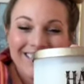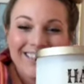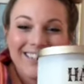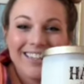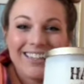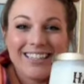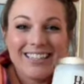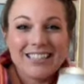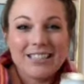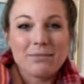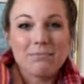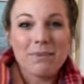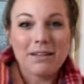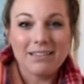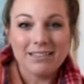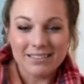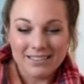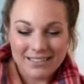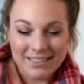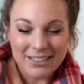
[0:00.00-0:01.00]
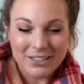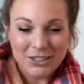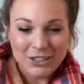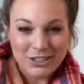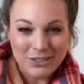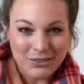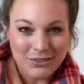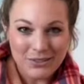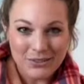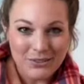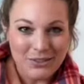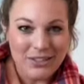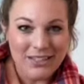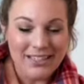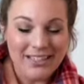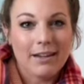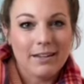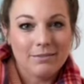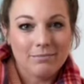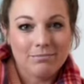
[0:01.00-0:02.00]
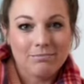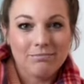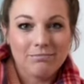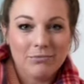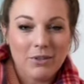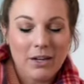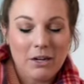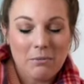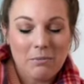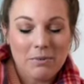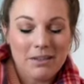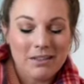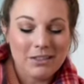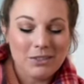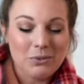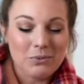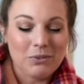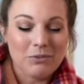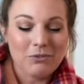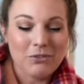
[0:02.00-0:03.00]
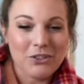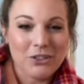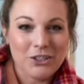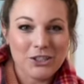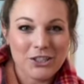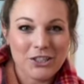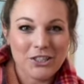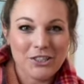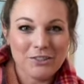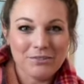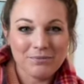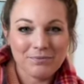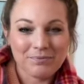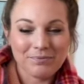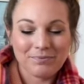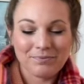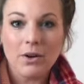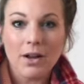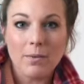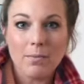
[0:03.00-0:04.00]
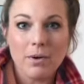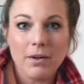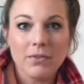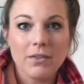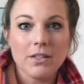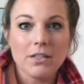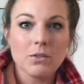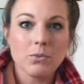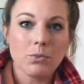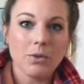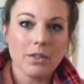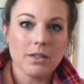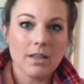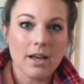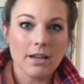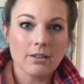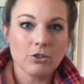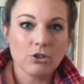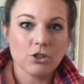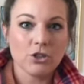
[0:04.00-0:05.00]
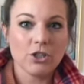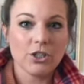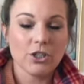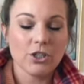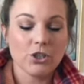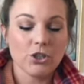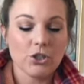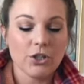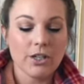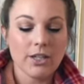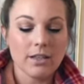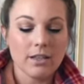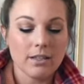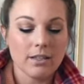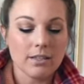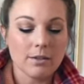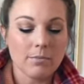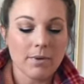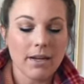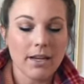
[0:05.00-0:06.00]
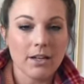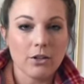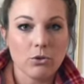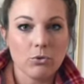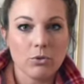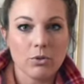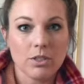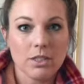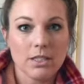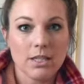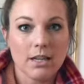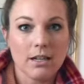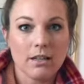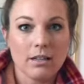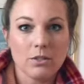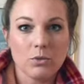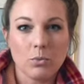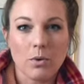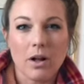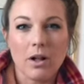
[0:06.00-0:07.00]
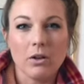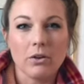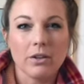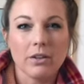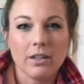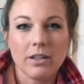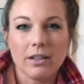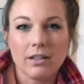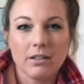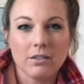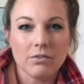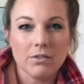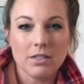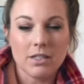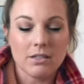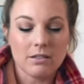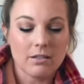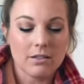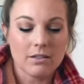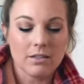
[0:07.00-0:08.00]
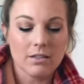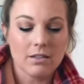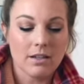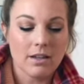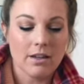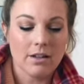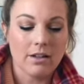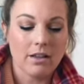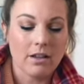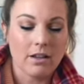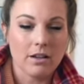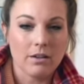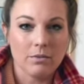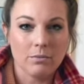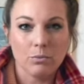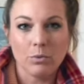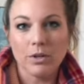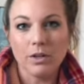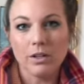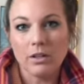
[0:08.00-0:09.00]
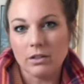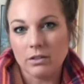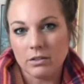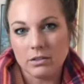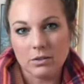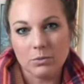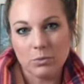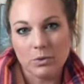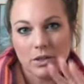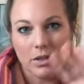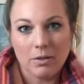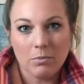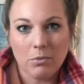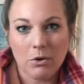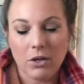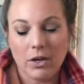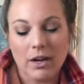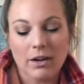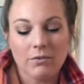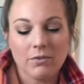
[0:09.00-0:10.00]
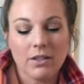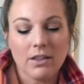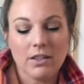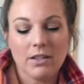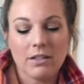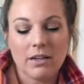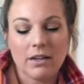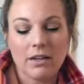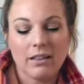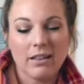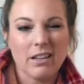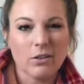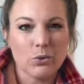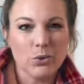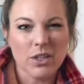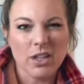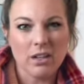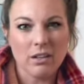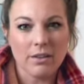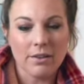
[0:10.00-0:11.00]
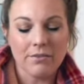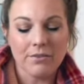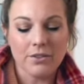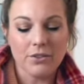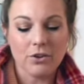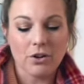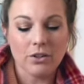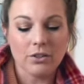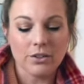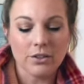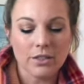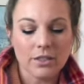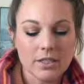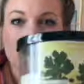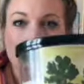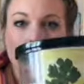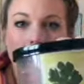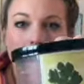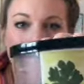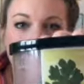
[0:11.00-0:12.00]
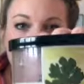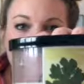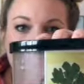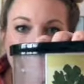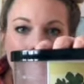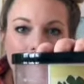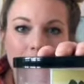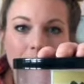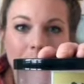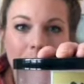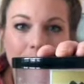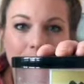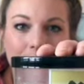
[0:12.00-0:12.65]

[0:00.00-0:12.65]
and it smells so good. I recommend this one for sure. I bought this one last year during the semi-annual sale as well, or the end of season sale. One of those where they mark everything down. I think it was like $11. It's called Autumn.